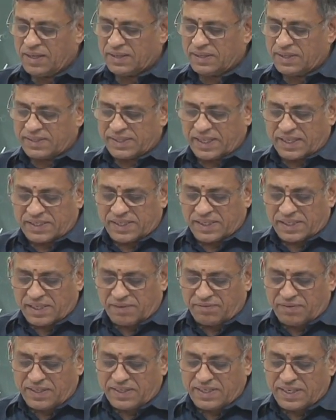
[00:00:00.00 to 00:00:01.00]
The success
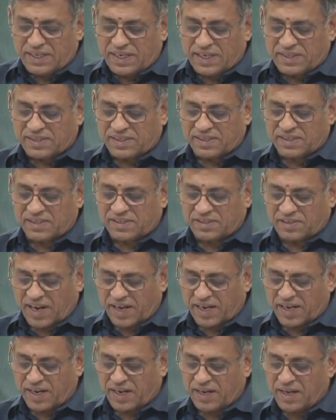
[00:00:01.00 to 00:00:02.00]
of this industry is
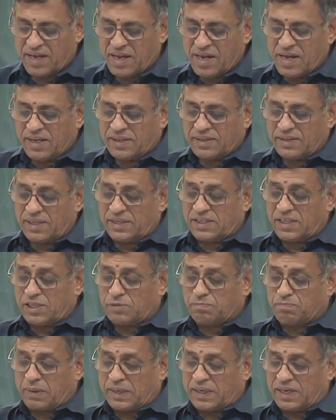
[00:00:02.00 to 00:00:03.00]
striking. This
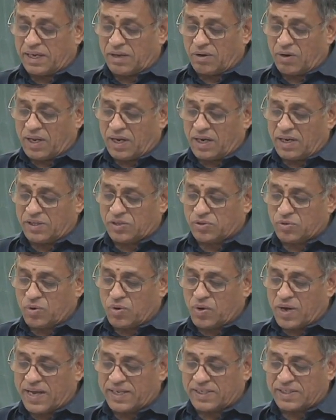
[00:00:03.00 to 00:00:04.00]
is particularly
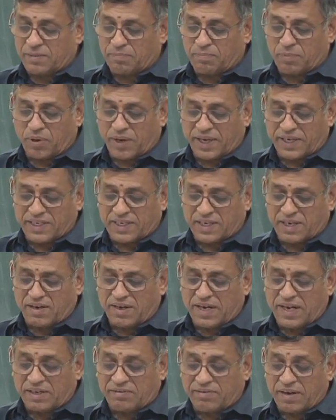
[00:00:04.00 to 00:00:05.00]
so as the production of
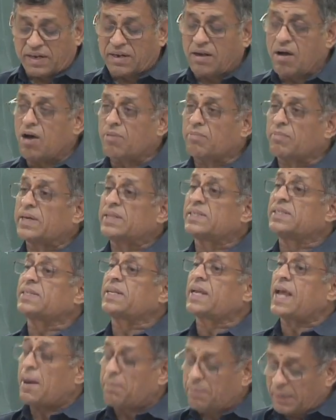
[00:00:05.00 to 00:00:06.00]
knitwear garments is
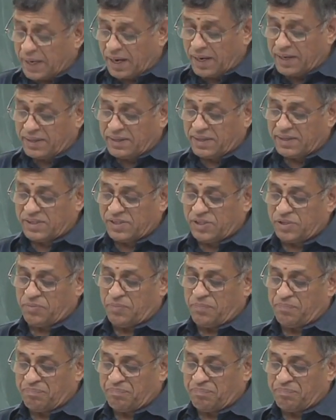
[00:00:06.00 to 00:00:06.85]
capital intensive,